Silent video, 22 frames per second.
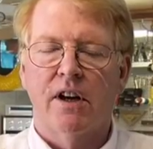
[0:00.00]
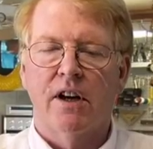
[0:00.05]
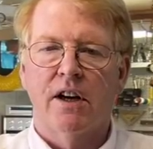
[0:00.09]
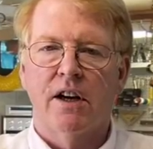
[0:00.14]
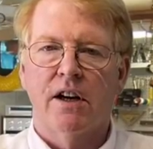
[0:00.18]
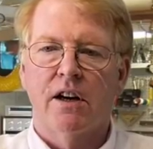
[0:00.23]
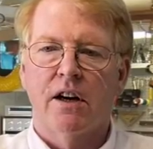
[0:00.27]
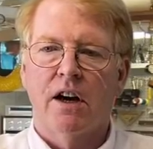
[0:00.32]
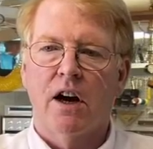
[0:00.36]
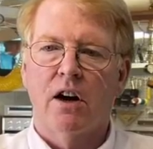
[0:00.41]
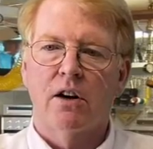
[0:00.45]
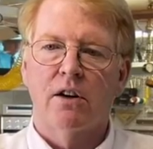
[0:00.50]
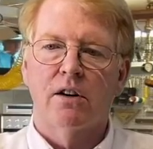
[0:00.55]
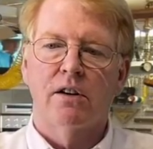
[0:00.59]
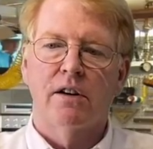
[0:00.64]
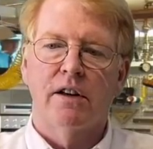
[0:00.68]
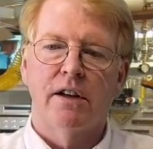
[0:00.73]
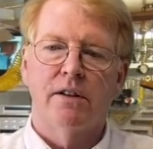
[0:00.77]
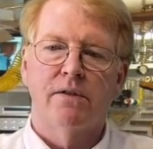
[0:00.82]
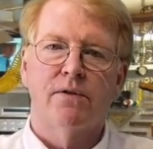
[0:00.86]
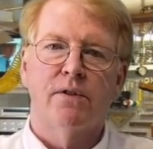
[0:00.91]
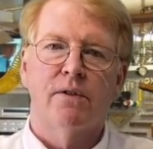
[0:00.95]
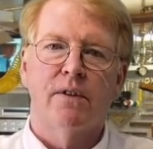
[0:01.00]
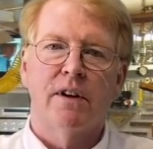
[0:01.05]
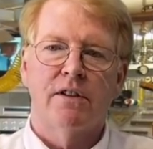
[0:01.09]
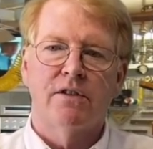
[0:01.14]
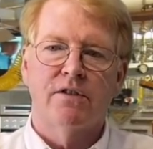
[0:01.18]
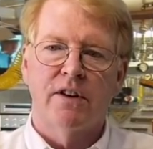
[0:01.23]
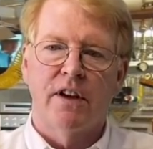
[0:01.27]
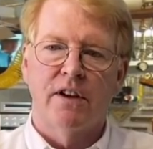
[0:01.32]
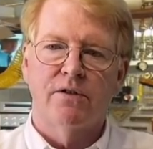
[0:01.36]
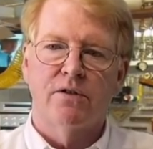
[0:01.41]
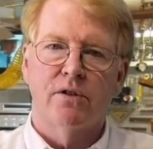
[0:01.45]
Our infrared
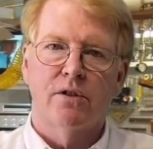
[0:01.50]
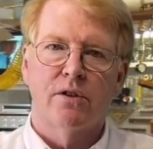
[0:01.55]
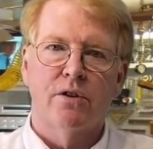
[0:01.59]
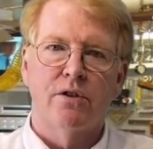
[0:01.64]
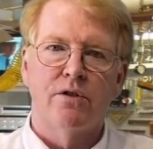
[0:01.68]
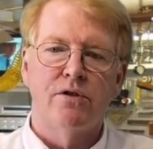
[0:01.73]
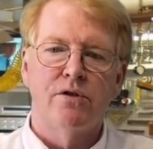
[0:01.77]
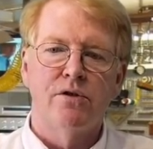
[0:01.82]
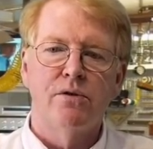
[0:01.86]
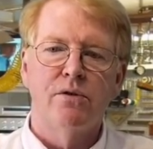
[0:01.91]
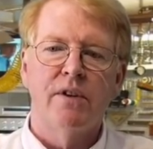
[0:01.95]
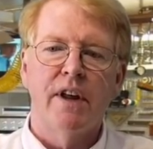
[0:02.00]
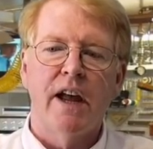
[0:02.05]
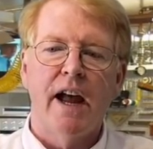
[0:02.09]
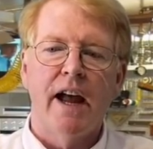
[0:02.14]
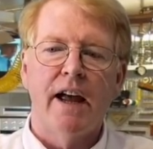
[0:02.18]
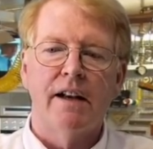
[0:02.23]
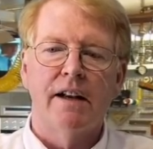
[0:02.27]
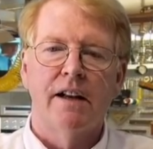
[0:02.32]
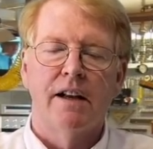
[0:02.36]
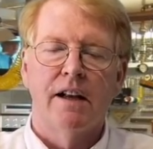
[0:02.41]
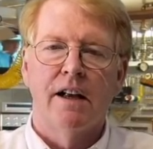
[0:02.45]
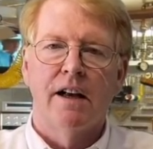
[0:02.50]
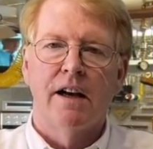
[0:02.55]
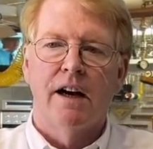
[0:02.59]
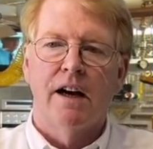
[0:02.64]
sensor could do that